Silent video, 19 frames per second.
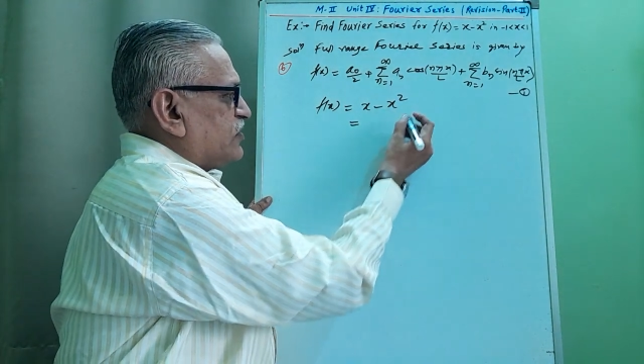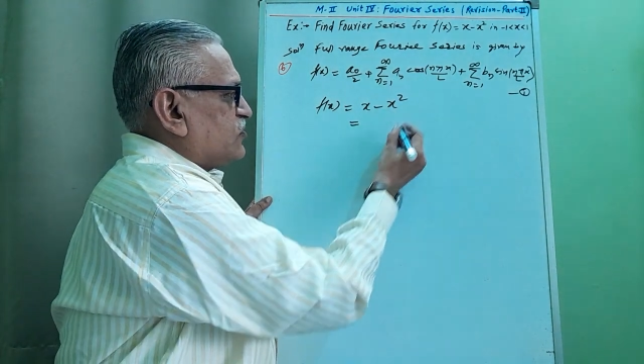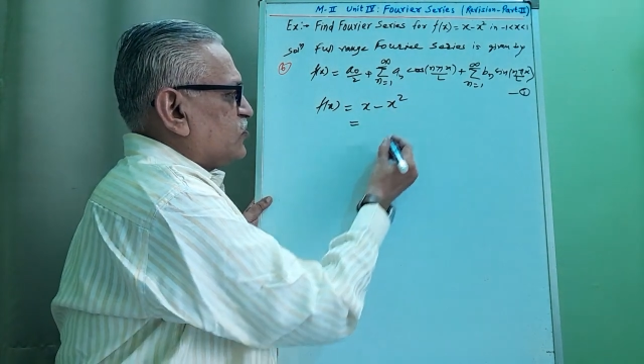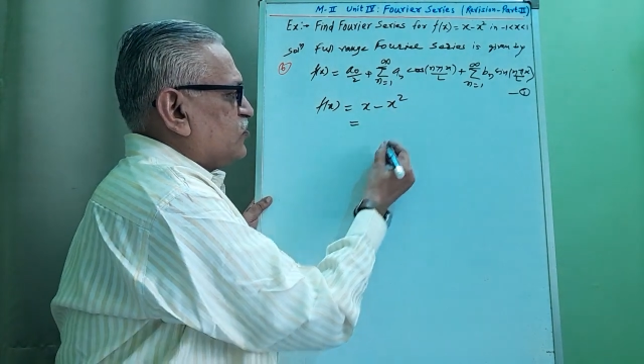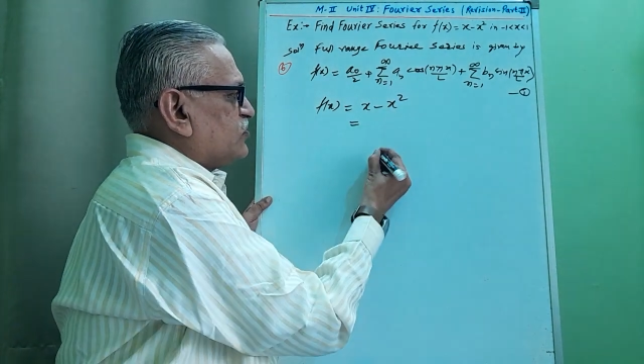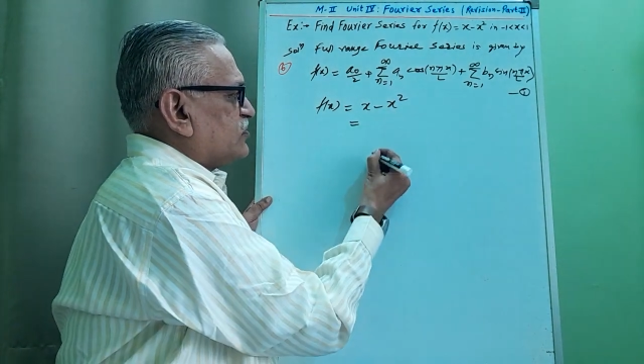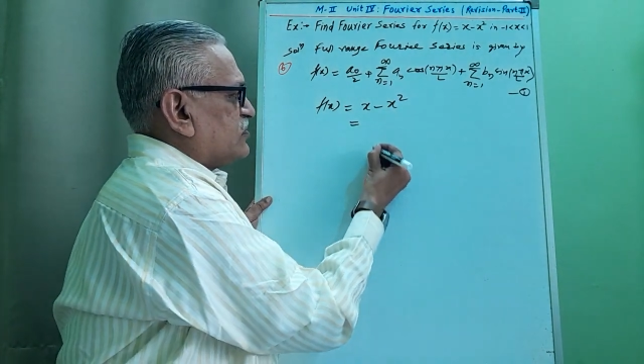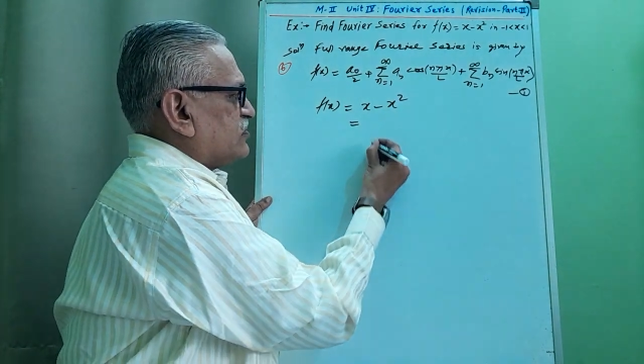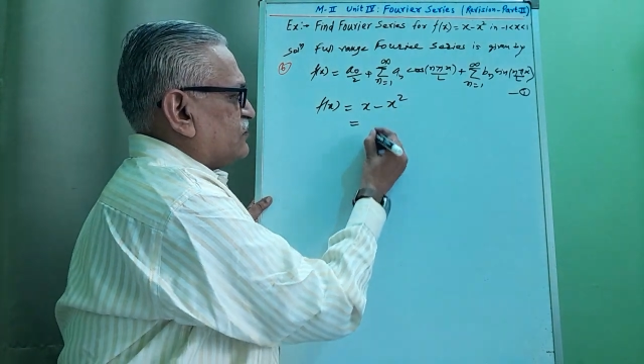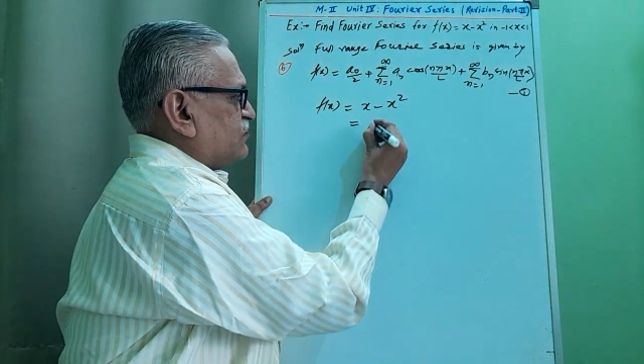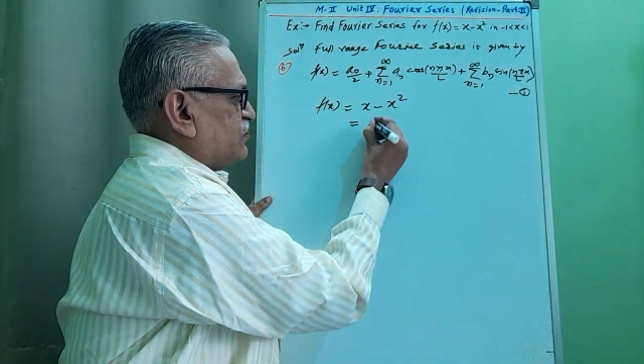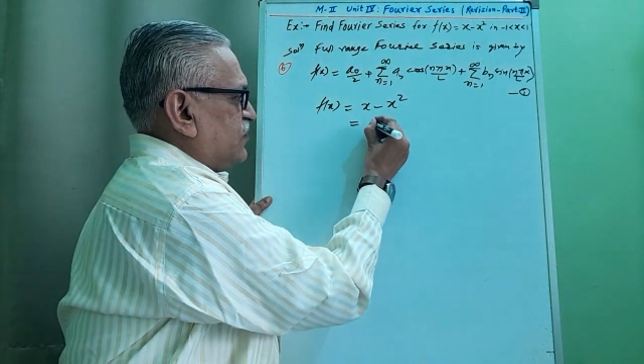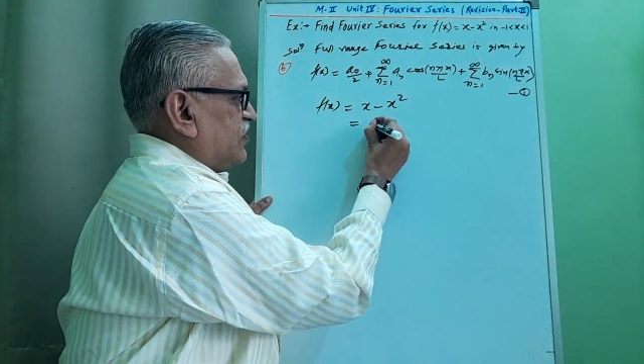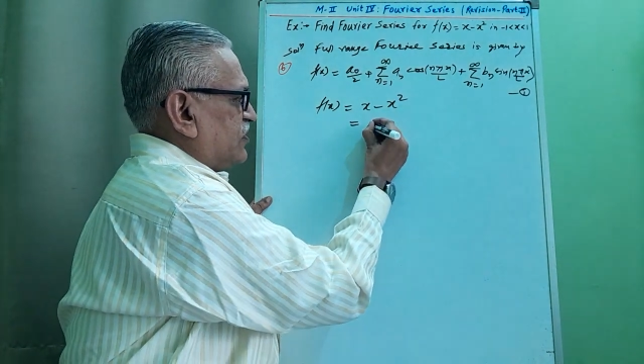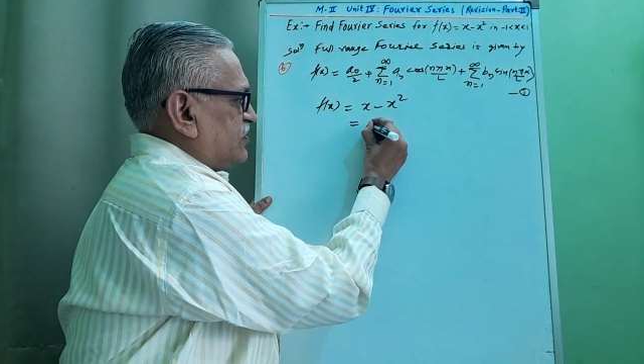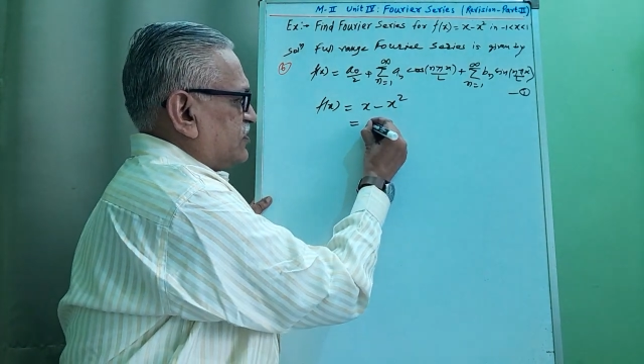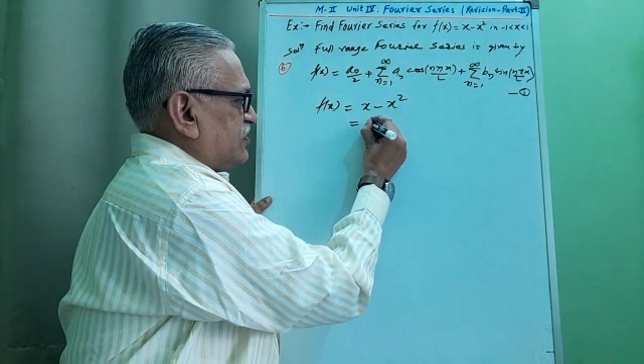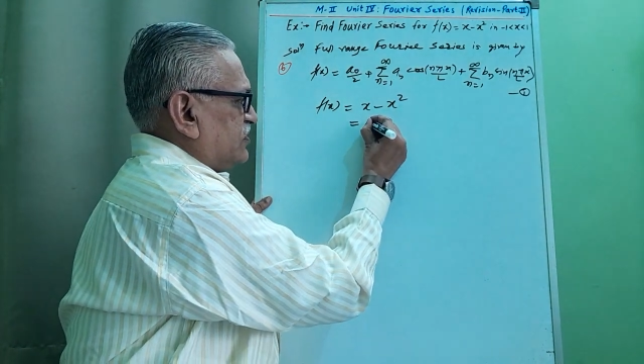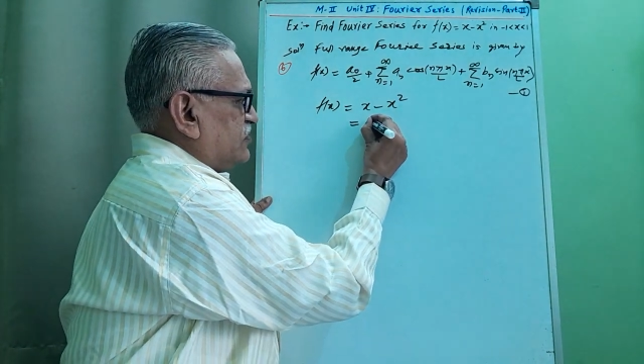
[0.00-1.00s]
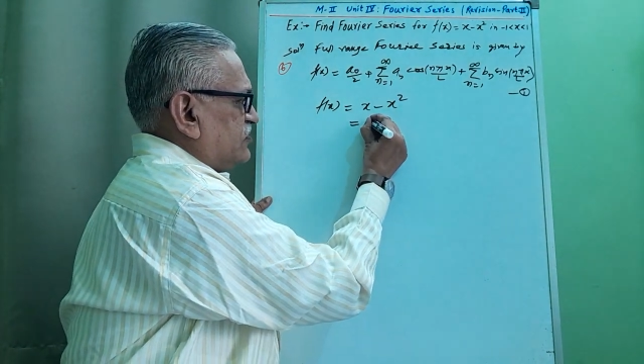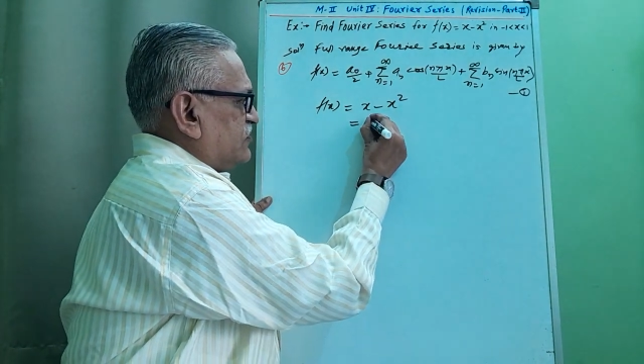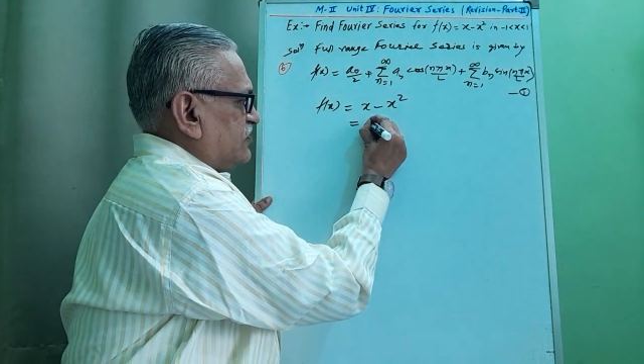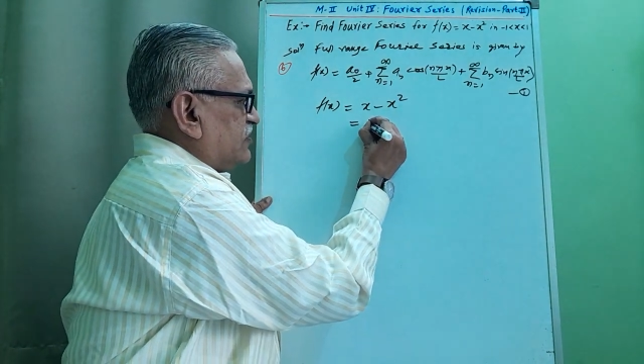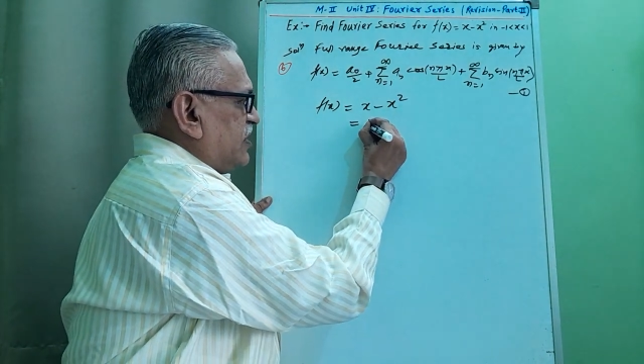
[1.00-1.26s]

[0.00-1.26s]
two functions,